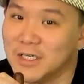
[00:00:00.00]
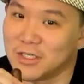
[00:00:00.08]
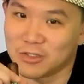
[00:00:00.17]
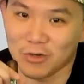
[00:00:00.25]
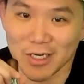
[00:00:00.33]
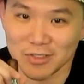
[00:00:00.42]

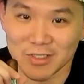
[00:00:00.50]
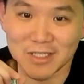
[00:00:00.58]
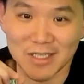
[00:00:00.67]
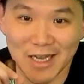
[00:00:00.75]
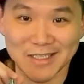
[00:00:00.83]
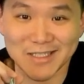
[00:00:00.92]
try to eat
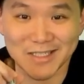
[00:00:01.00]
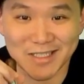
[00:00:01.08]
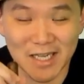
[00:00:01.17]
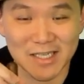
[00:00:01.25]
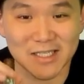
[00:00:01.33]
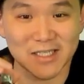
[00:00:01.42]
that
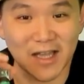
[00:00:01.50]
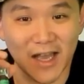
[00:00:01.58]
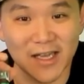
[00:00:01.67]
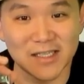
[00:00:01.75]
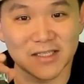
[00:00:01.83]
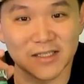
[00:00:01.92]
six
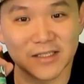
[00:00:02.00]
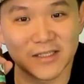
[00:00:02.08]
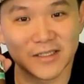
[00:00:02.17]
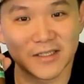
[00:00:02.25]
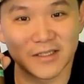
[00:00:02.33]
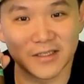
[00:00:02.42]
days
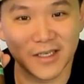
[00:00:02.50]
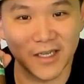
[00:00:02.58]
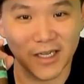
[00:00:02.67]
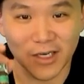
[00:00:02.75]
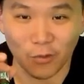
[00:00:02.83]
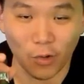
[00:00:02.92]

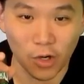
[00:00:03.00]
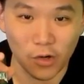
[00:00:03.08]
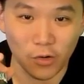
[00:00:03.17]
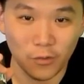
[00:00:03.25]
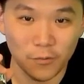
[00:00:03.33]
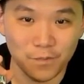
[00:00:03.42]
in a
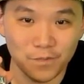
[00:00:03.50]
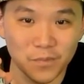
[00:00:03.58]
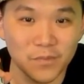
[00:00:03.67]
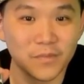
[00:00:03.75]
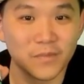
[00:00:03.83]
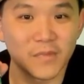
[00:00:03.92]
row,
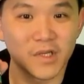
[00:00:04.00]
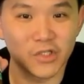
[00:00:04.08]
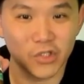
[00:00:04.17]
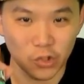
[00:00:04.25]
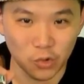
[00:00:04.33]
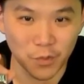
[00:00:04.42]

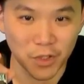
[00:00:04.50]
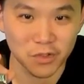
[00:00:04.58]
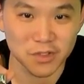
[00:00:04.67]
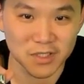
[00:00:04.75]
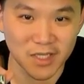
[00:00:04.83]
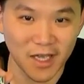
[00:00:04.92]
two meals
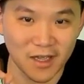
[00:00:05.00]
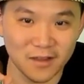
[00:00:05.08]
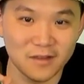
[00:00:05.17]
a day,